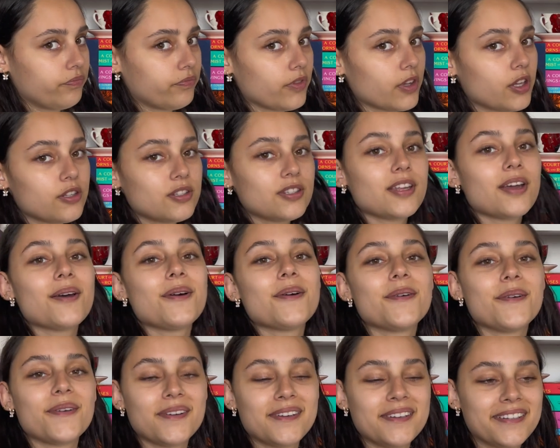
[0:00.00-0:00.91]

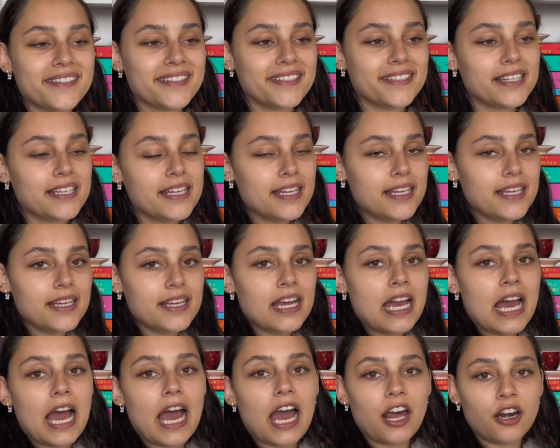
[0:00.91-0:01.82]
So,
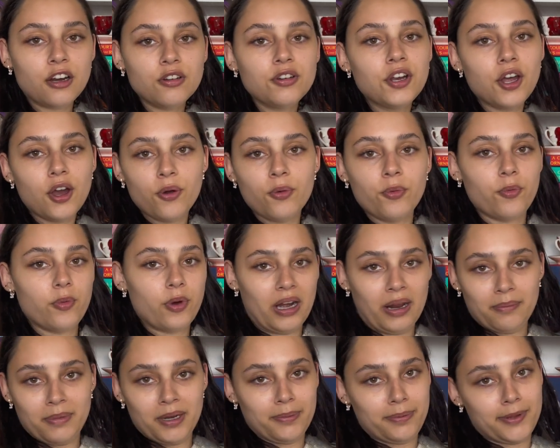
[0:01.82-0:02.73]
I don't know when
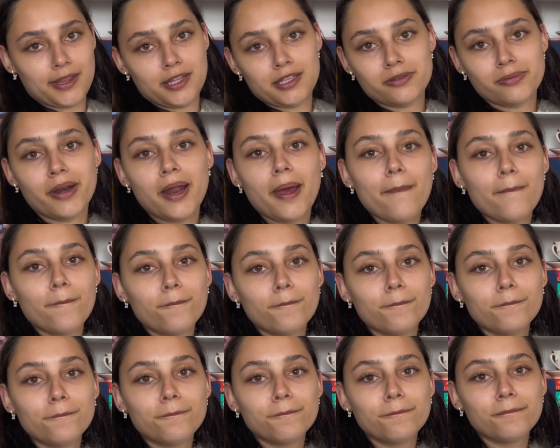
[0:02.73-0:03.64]
I'm going to pick this one up.
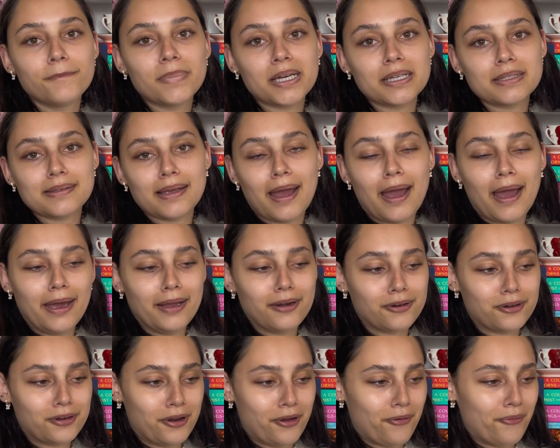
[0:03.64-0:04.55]
Because I
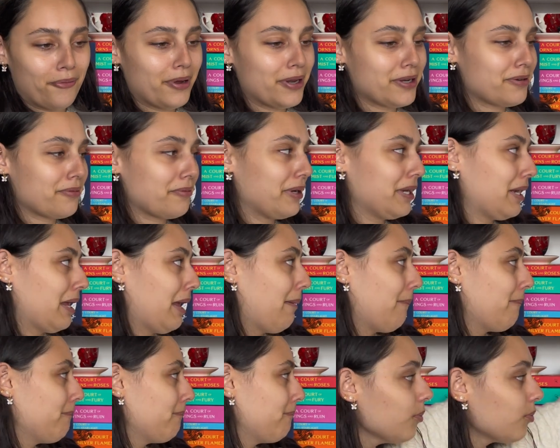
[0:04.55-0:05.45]
don't know when to read it.
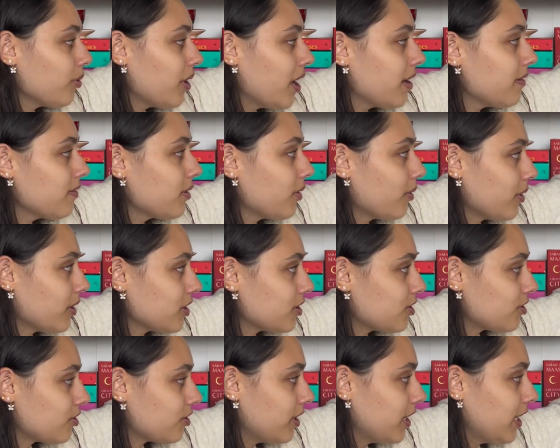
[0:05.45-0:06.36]
Rise of the
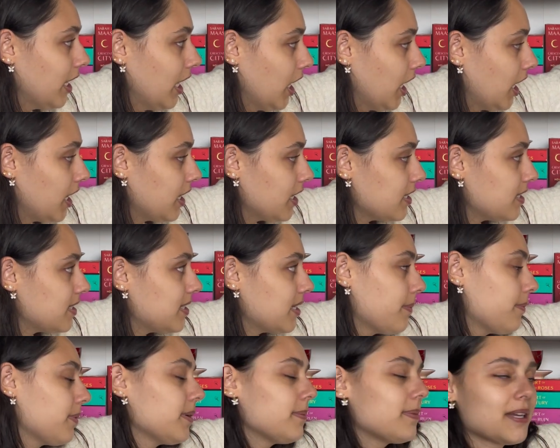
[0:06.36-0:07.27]
Orange Tree.
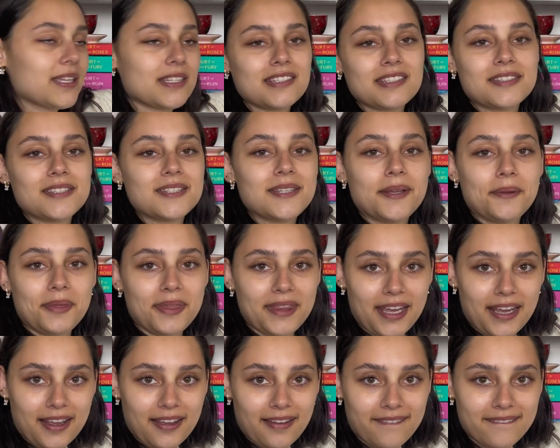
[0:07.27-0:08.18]
Simply because it's so
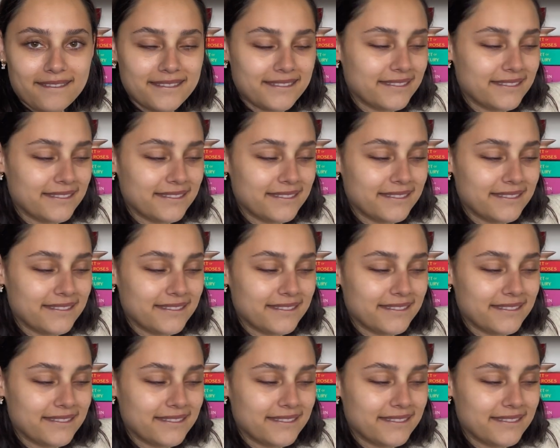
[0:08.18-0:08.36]
thick.